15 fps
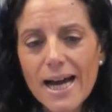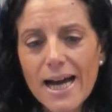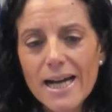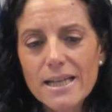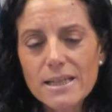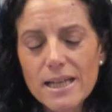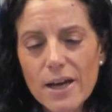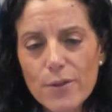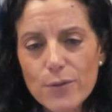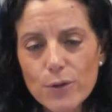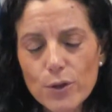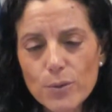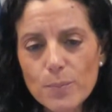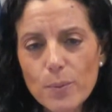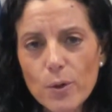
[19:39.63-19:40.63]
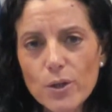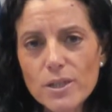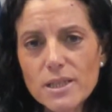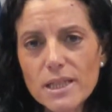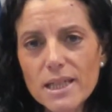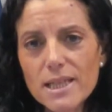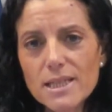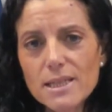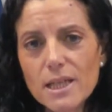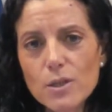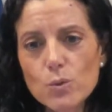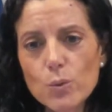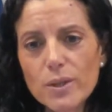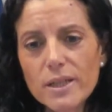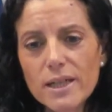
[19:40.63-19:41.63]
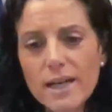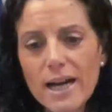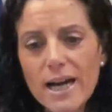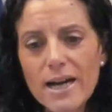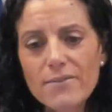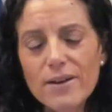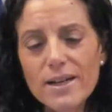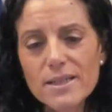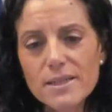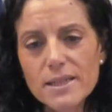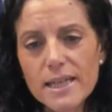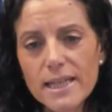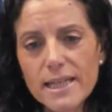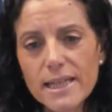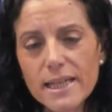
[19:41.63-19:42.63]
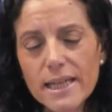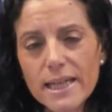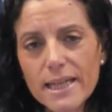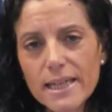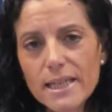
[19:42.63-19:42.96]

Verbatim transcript: And a third point is that we have a ceiling